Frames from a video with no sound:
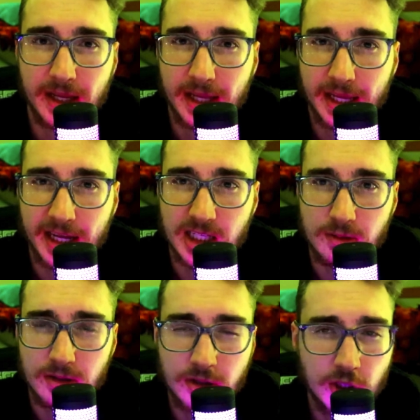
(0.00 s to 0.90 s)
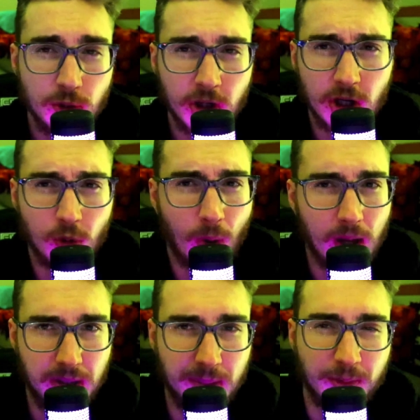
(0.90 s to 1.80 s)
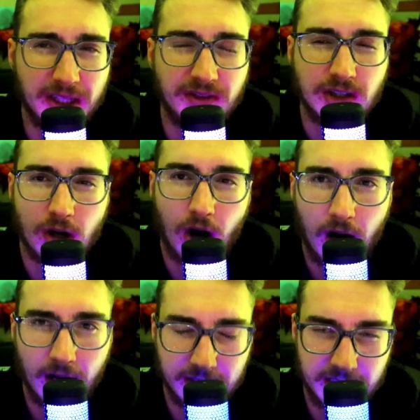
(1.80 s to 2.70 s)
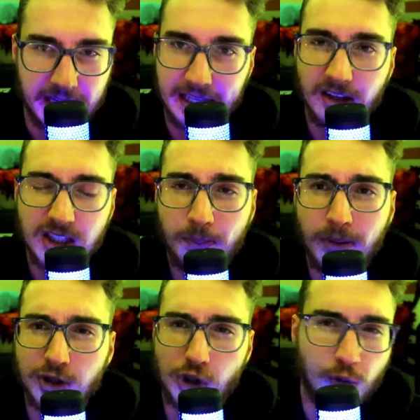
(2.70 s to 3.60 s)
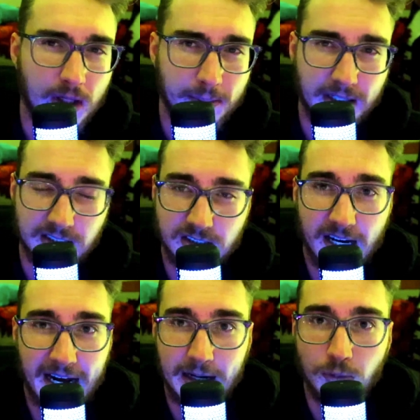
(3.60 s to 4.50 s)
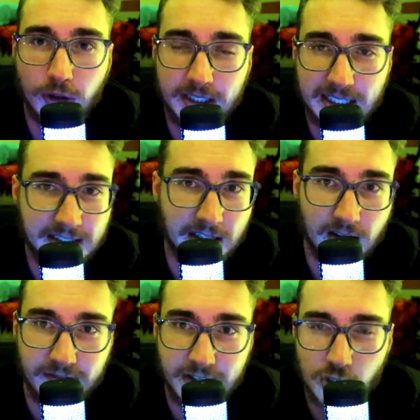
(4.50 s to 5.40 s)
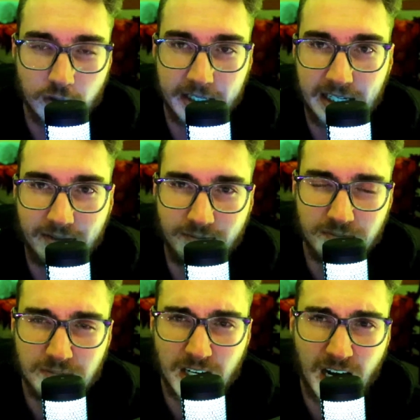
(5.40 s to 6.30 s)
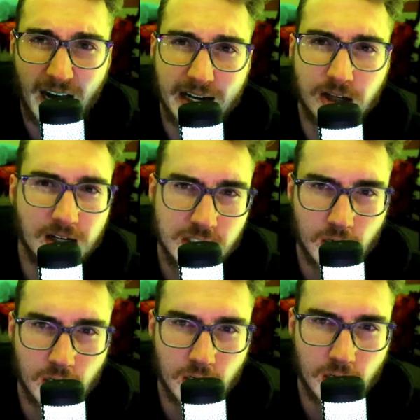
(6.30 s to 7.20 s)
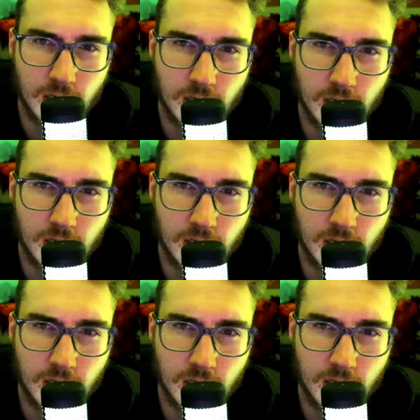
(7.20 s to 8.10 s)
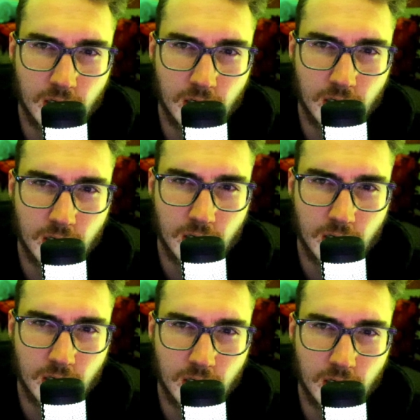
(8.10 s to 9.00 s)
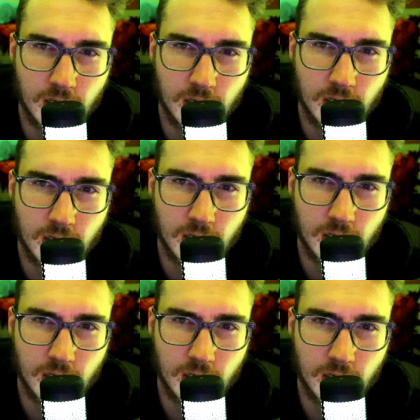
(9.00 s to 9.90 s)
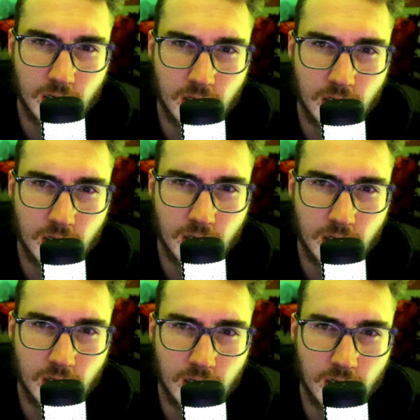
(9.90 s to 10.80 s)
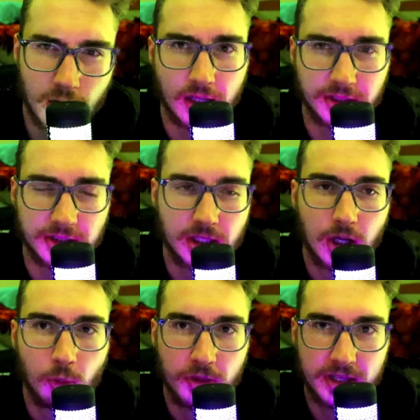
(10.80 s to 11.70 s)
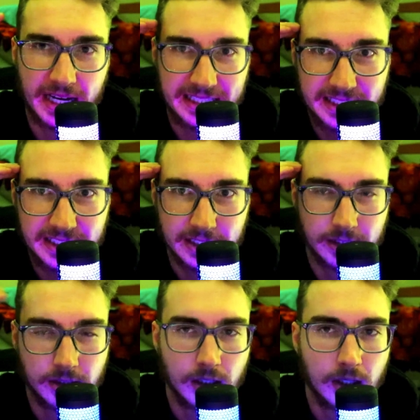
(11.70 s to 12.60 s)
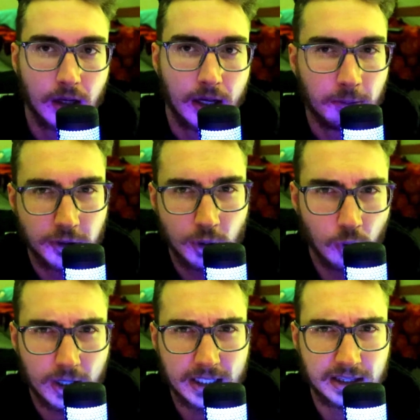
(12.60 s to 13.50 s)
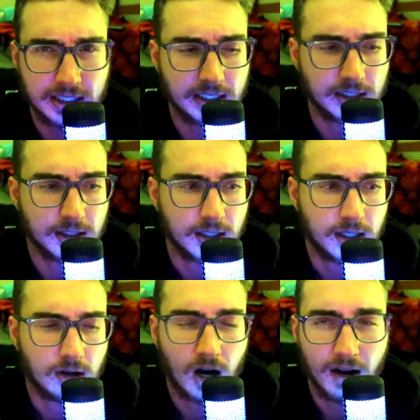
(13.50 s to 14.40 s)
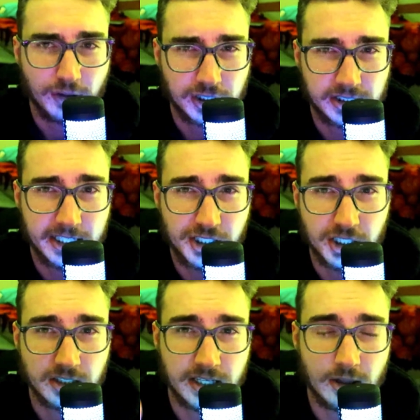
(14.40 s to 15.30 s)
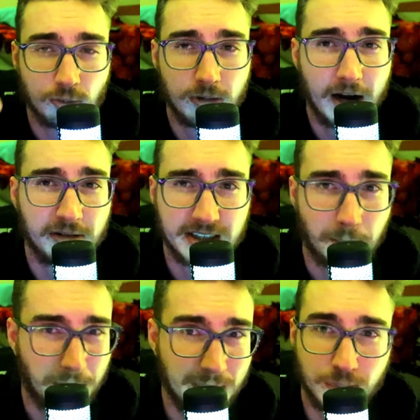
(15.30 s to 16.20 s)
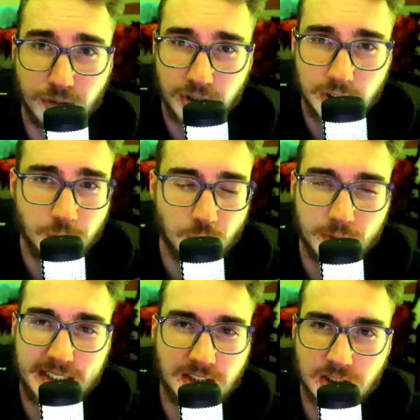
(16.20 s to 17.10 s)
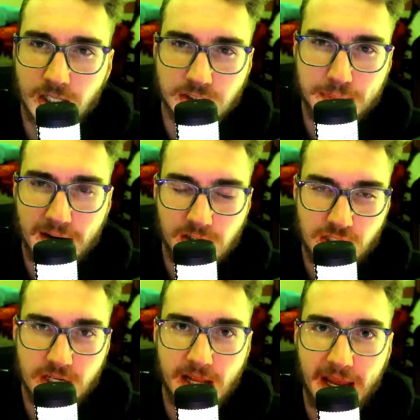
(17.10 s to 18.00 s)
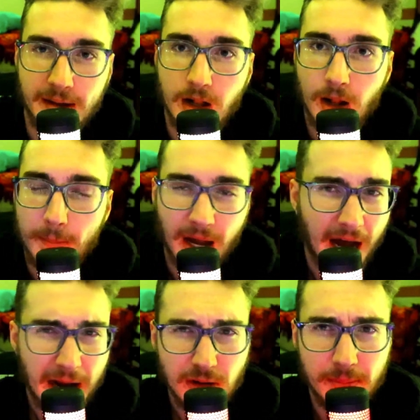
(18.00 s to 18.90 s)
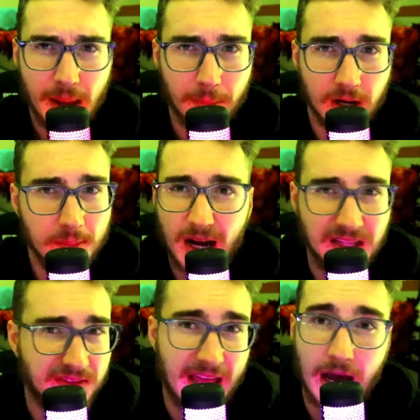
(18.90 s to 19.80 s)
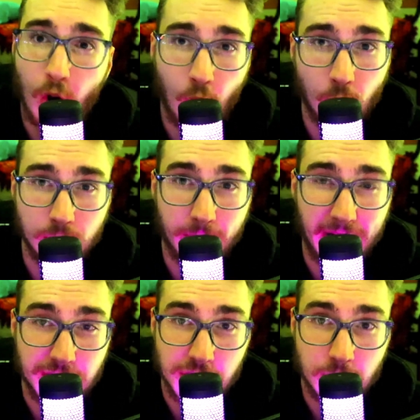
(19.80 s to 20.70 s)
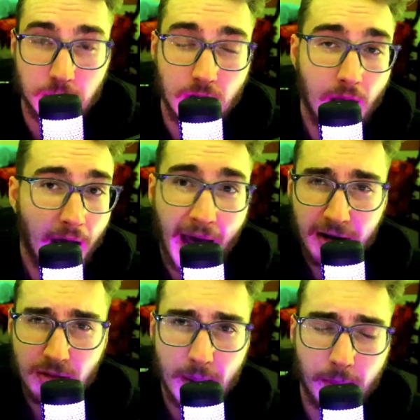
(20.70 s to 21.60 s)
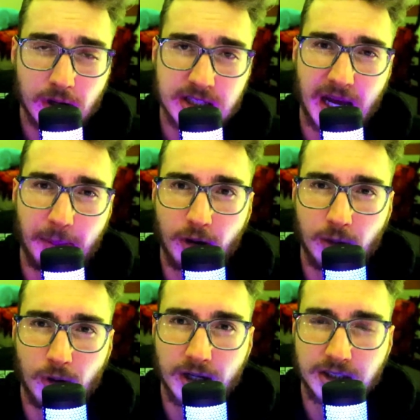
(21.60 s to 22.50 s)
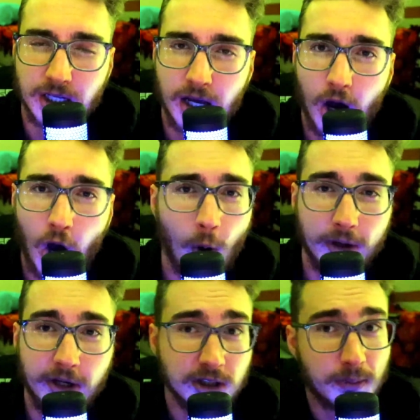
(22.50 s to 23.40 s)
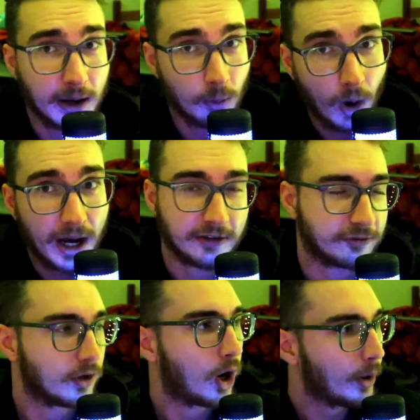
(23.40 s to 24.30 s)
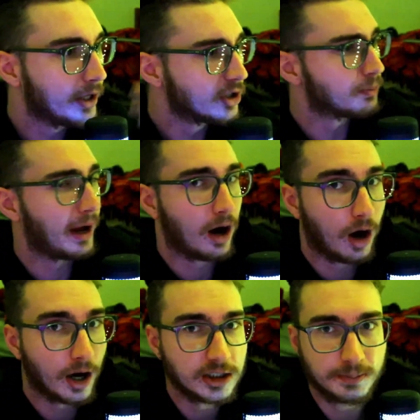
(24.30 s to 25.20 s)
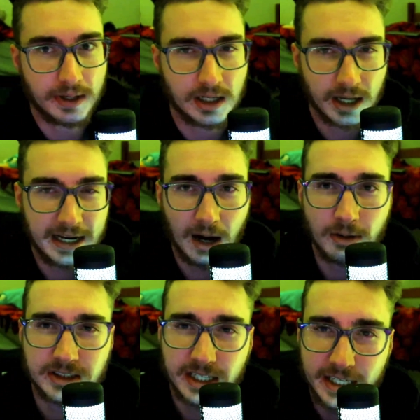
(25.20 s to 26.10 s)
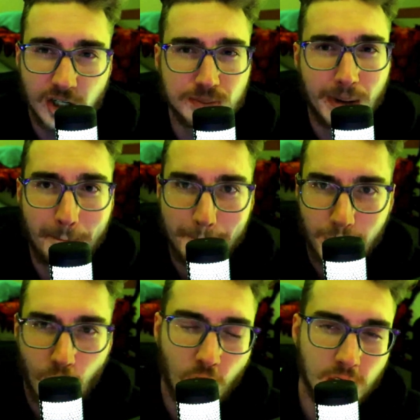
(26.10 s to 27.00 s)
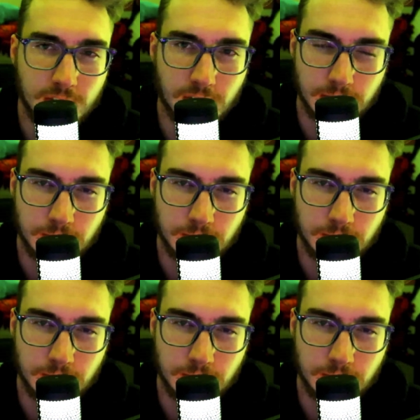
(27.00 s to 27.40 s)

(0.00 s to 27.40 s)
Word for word: is do you hear the way people even talk today? Let's put treatment aside, we'll get there eventually, and I've kind of touched on it already. But let's just get down to even rhetoric because everything starts with an idea. And when you look at the conversations and the rhetoric that people use when they discuss marriage today, I remember, I'm not even that old, mind you, I remember a time when it was, oh, here's my wife, oh, here's my husband, and now it's, here's my partner,